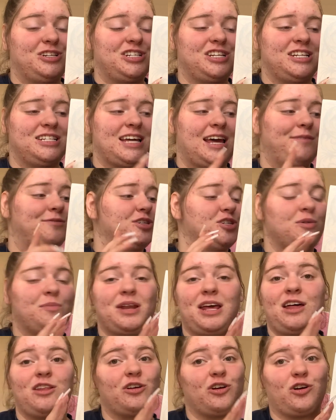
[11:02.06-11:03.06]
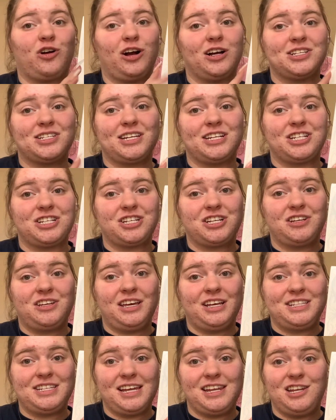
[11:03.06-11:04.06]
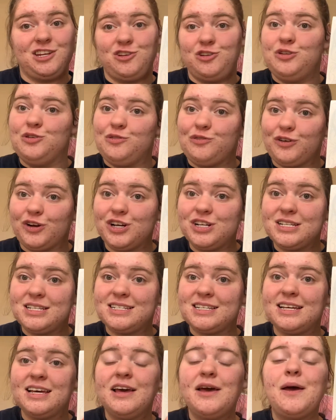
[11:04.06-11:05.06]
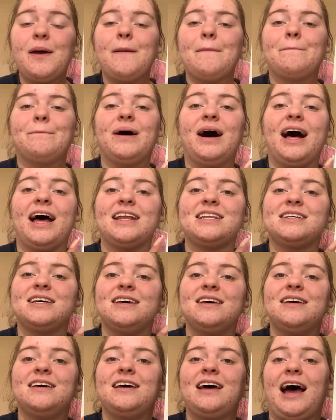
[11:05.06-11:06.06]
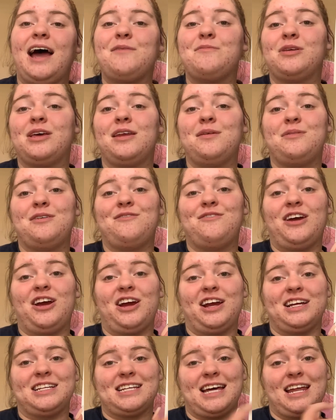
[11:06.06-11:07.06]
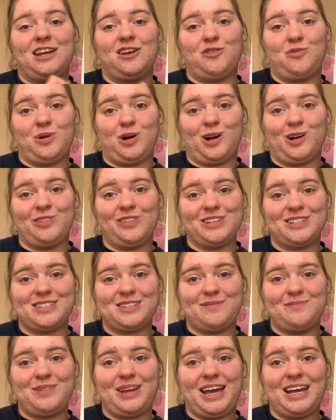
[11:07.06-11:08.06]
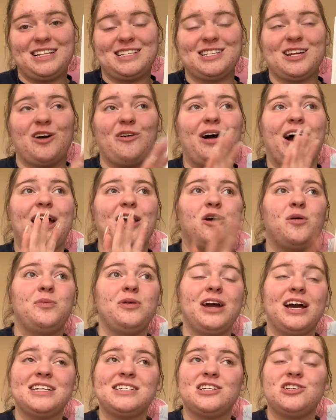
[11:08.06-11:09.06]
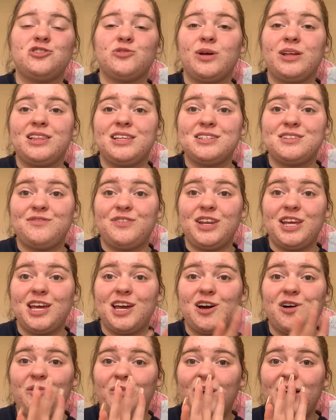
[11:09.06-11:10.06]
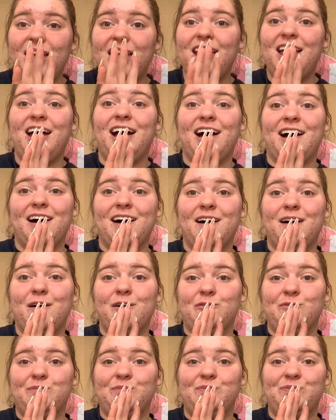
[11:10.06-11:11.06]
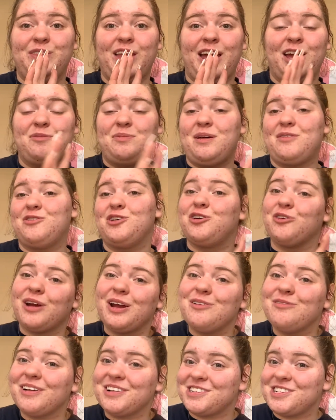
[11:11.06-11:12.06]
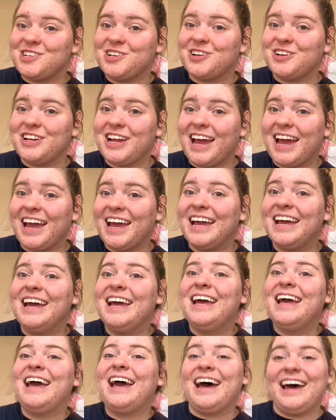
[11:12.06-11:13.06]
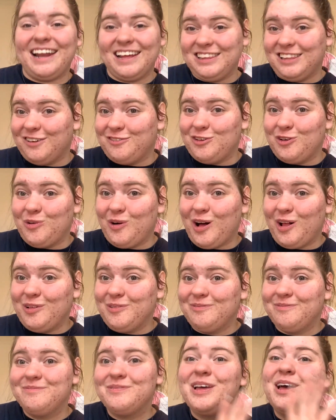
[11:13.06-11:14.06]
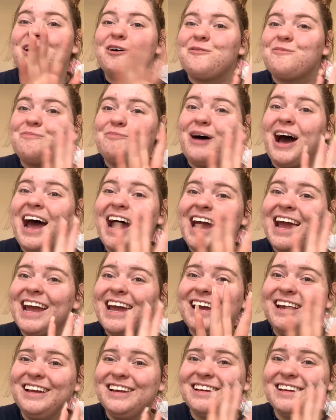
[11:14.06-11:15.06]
because I have so many other cross stitch kits I need to do first, but I'm gonna be very excited to work on this someday. So I hope you guys enjoyed this video. I hope you have a great rest of your day, and I love you all. Bye.